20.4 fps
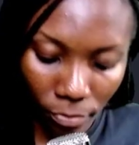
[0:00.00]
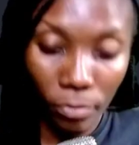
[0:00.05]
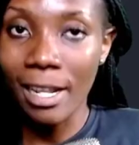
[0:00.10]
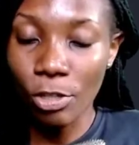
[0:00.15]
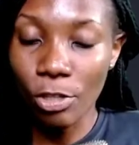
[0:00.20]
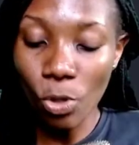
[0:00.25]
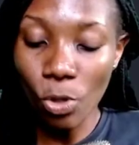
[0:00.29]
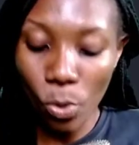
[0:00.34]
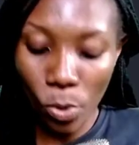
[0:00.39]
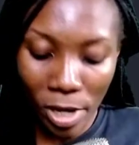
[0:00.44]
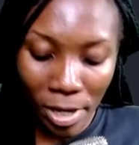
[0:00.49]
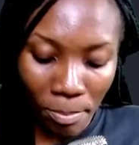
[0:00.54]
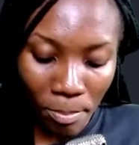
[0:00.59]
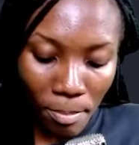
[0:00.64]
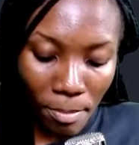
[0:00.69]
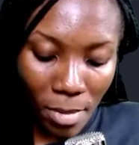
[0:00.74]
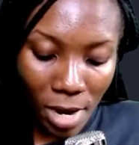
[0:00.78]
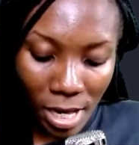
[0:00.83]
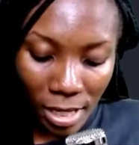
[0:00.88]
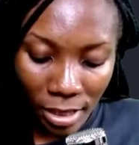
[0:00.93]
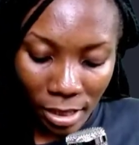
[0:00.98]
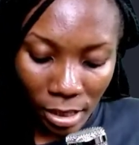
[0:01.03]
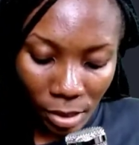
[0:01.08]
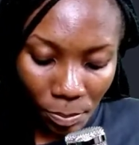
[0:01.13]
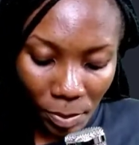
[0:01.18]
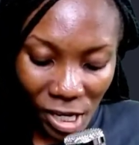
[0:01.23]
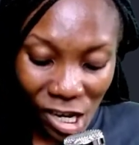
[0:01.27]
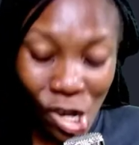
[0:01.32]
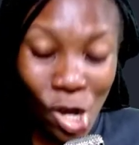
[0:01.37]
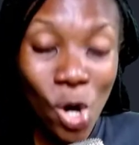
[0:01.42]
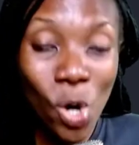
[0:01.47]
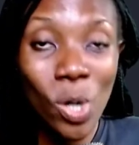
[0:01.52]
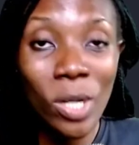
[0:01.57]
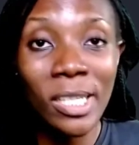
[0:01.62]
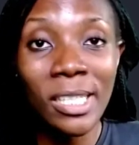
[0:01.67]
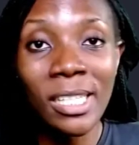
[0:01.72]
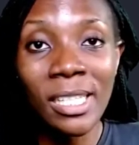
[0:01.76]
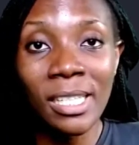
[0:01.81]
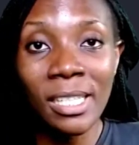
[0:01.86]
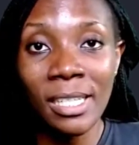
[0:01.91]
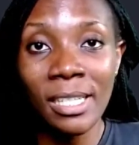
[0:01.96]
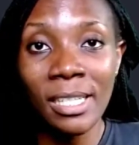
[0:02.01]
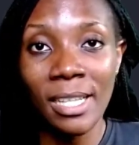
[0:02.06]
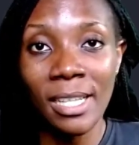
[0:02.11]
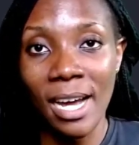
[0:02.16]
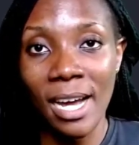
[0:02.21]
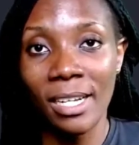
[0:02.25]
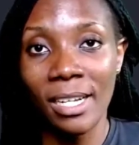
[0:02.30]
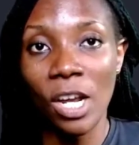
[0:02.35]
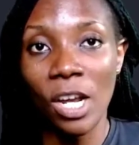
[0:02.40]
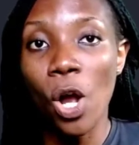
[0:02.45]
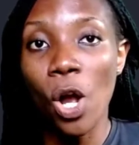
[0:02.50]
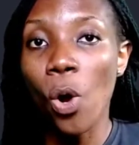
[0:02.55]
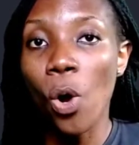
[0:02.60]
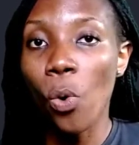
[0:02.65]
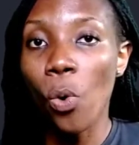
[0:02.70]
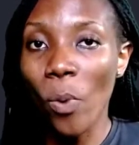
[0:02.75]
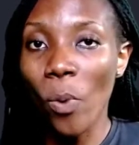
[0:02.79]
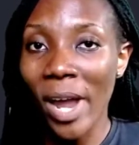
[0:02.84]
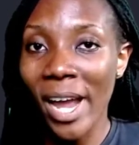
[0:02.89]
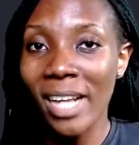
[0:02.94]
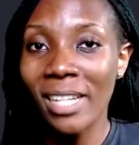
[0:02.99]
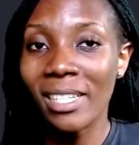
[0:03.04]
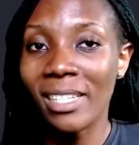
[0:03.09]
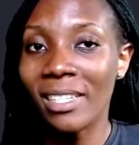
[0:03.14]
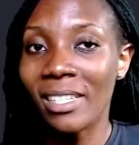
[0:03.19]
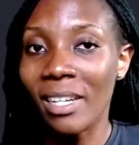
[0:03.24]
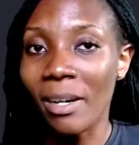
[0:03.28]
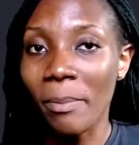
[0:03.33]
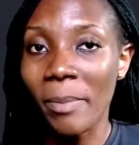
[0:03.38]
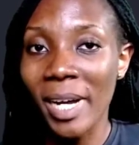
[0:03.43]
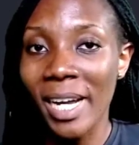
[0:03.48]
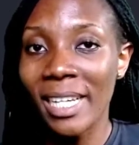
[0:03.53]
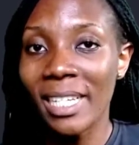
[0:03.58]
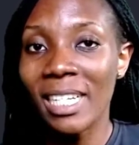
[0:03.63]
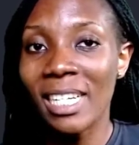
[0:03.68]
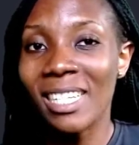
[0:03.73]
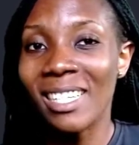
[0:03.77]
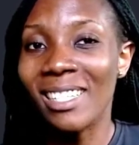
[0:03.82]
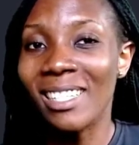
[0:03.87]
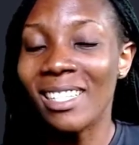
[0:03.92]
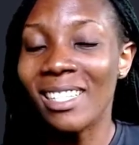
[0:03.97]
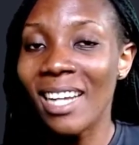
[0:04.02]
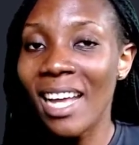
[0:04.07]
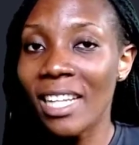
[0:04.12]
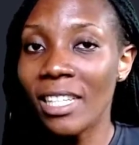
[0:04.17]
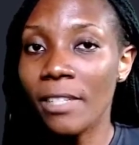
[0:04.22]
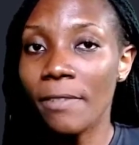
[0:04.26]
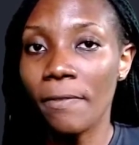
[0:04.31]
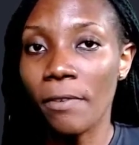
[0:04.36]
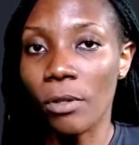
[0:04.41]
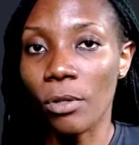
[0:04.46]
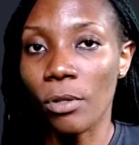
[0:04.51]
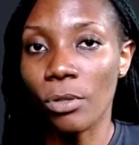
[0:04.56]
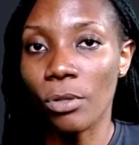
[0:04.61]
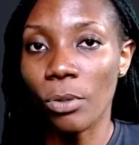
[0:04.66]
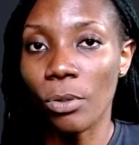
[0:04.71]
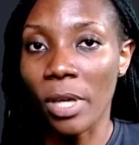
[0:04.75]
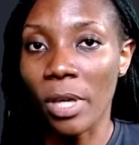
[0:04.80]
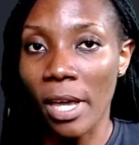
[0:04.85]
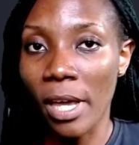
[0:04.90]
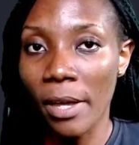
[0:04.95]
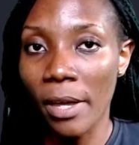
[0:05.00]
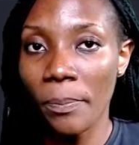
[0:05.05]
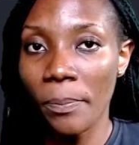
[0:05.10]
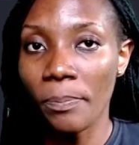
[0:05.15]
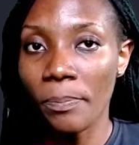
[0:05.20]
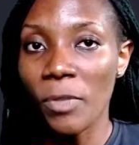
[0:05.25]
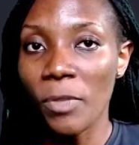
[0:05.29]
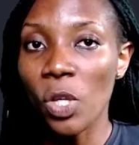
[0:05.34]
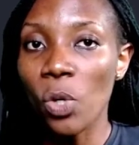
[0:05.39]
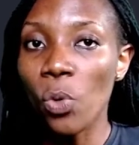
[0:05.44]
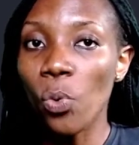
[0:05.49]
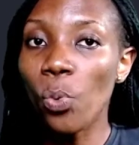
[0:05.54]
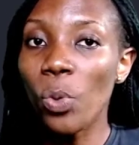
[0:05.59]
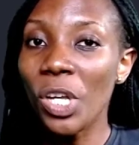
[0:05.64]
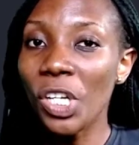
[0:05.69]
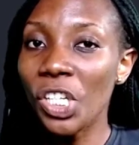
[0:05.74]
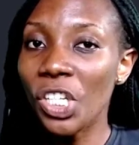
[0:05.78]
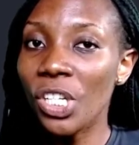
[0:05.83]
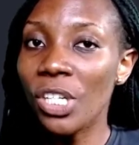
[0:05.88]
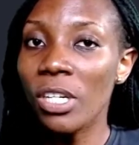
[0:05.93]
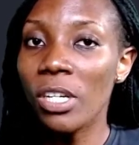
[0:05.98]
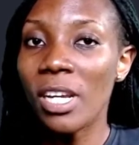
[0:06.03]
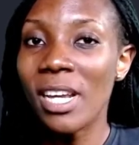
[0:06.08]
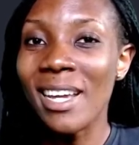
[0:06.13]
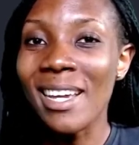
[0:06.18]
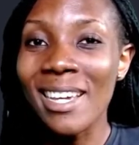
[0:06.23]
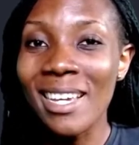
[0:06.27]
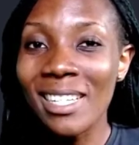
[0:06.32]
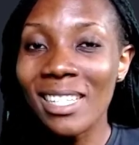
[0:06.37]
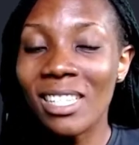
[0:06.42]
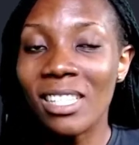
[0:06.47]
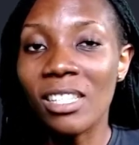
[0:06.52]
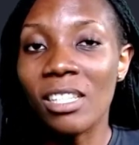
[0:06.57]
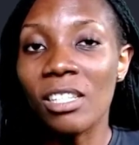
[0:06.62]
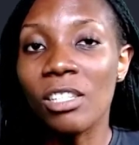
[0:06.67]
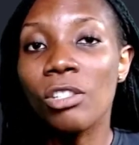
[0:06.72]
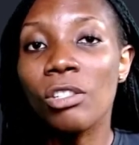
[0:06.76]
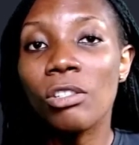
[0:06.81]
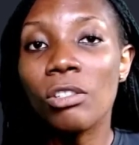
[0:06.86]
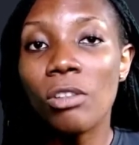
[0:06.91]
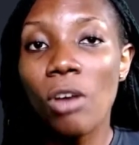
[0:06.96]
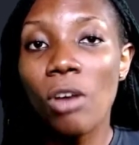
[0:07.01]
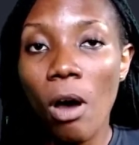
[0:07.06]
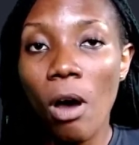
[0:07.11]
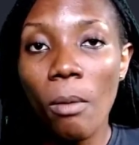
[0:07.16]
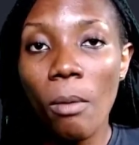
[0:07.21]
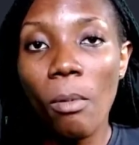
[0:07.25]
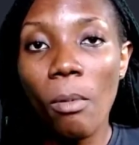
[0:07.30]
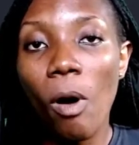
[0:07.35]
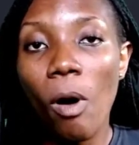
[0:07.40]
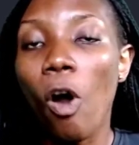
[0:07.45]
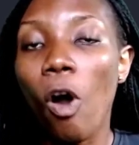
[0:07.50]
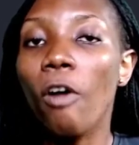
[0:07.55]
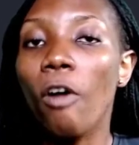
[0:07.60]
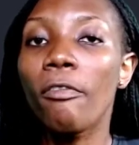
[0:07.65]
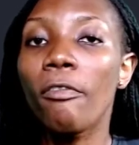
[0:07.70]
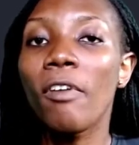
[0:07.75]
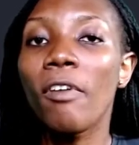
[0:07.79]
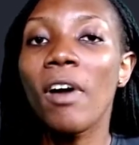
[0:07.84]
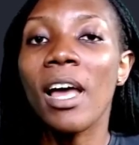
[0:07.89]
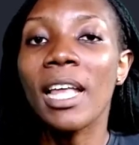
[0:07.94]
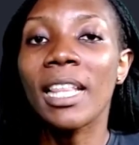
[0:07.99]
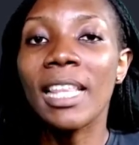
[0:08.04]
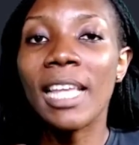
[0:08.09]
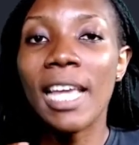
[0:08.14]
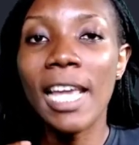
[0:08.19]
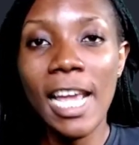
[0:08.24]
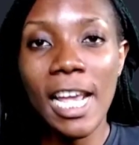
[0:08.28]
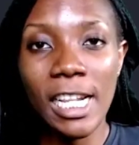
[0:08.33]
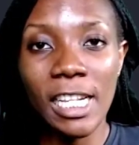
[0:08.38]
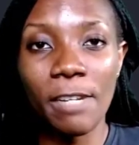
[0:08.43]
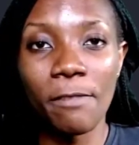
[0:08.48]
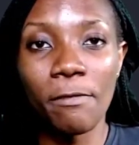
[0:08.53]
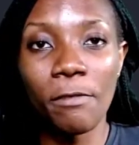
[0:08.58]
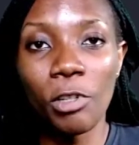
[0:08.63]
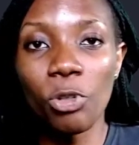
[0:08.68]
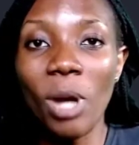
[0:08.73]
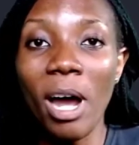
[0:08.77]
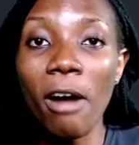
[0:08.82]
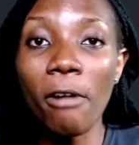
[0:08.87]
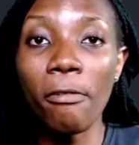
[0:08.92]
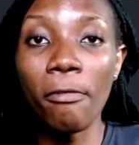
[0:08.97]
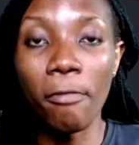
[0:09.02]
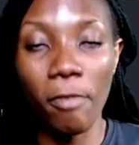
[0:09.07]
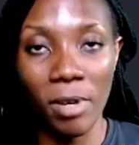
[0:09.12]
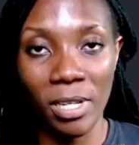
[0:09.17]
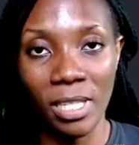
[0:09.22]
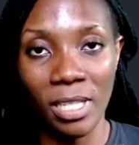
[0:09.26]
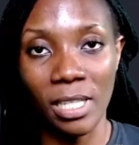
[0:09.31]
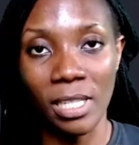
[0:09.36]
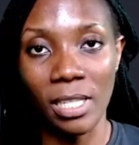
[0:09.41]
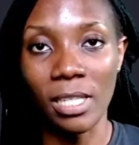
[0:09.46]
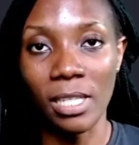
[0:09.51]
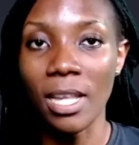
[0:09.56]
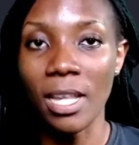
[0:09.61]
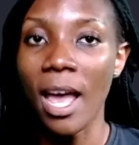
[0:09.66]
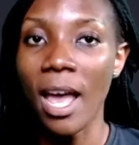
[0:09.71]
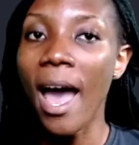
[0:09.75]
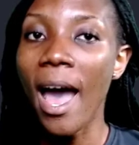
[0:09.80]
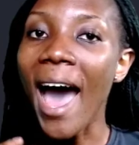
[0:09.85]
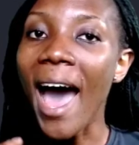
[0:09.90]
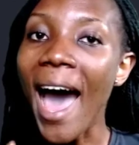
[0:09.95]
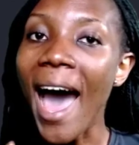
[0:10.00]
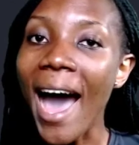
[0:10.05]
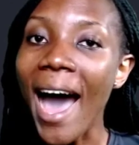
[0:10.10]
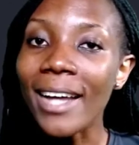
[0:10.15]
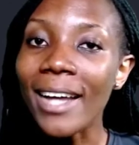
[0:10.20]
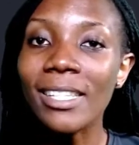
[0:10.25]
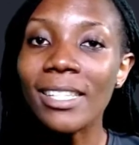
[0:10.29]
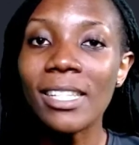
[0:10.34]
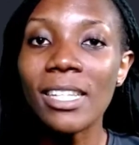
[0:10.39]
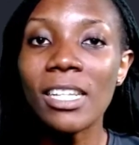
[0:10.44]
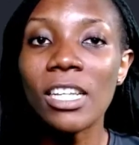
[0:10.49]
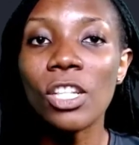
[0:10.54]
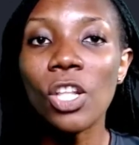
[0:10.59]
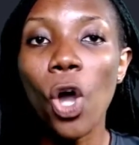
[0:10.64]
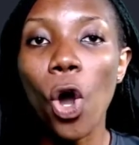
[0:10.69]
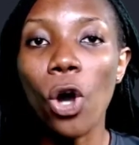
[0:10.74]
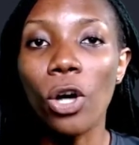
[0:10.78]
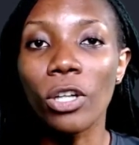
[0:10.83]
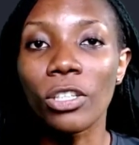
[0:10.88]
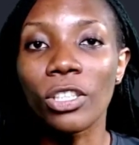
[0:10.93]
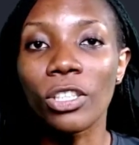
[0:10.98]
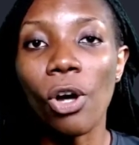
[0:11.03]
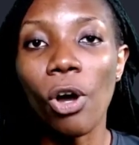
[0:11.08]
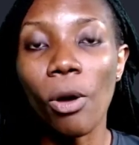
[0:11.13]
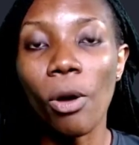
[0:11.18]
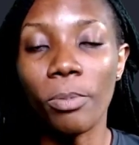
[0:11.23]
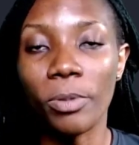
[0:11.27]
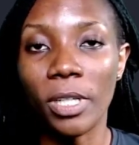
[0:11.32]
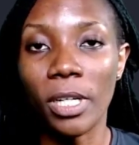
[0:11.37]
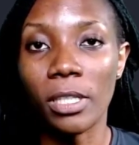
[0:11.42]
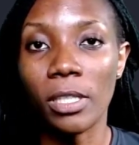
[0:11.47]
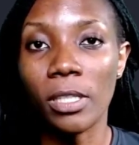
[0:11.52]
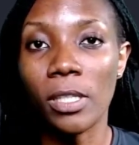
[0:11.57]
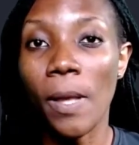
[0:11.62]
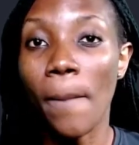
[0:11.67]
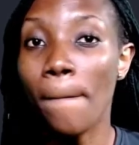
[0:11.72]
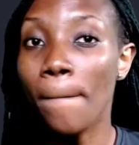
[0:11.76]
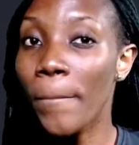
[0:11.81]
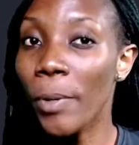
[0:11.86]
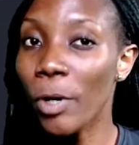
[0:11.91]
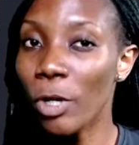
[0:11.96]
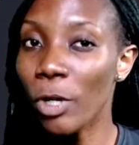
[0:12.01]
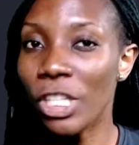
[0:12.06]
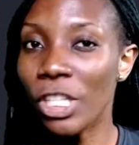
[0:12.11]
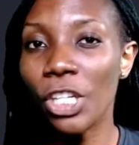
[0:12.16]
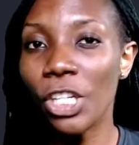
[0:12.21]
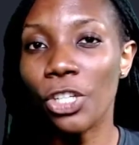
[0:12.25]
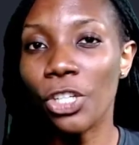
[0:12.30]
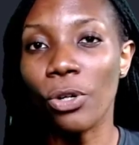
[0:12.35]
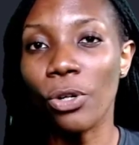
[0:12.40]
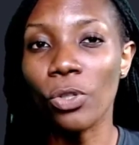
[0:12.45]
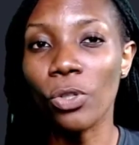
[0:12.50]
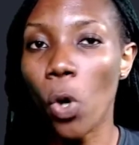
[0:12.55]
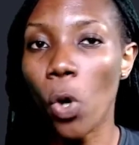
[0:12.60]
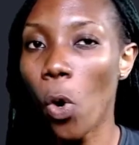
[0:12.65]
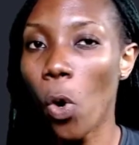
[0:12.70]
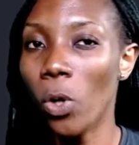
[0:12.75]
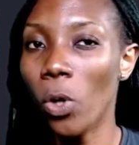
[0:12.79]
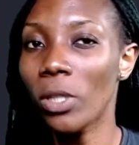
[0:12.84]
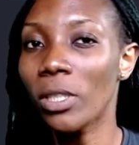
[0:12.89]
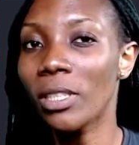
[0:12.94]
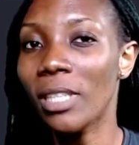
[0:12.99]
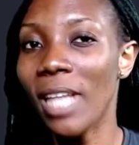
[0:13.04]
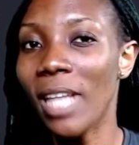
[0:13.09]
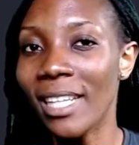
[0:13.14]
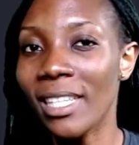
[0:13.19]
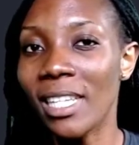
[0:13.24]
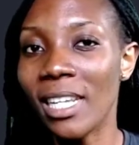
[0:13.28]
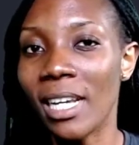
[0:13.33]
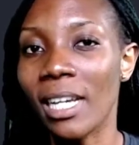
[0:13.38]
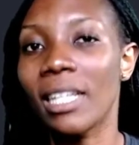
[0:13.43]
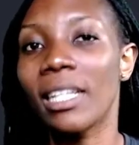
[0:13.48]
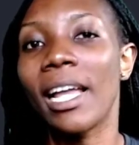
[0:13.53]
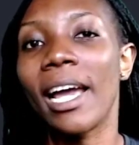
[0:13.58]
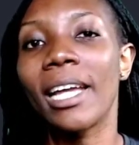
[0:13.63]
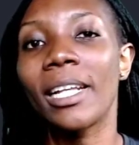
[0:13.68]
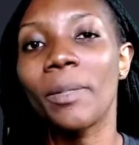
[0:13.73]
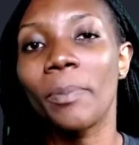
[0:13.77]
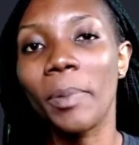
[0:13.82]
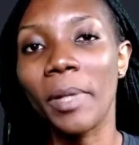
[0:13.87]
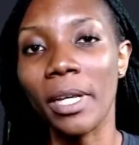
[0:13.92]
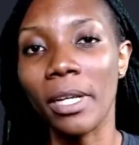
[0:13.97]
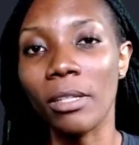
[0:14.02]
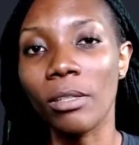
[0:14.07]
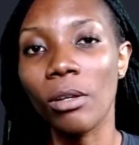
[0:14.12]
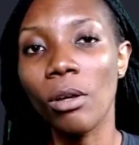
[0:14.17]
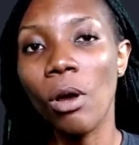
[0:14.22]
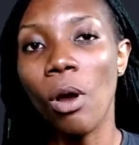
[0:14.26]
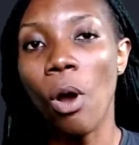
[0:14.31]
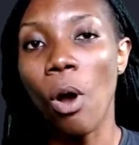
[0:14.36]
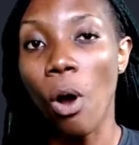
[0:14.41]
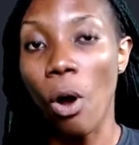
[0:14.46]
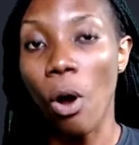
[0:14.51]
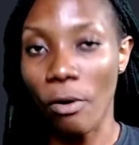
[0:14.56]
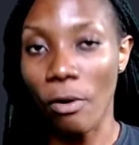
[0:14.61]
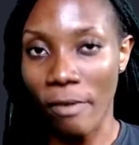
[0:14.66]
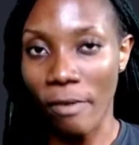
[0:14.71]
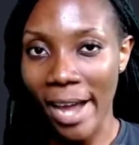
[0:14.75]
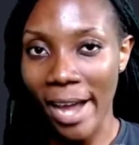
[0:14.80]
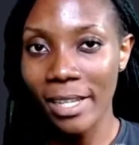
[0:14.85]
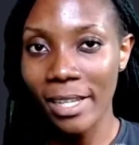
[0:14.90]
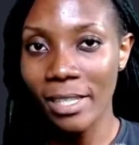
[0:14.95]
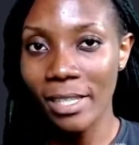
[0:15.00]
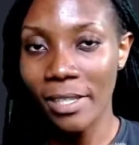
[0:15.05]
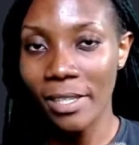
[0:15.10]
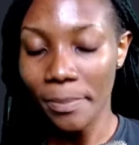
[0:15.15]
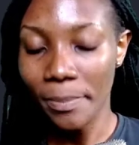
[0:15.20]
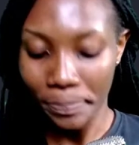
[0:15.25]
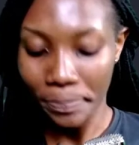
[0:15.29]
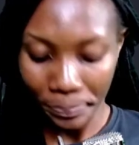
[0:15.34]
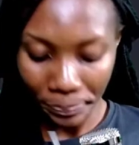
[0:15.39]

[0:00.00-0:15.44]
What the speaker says: And so it must be considered when determining the net force, okay, which is the sum of the individual forces acting on the object positioned on that inclined plane. All right?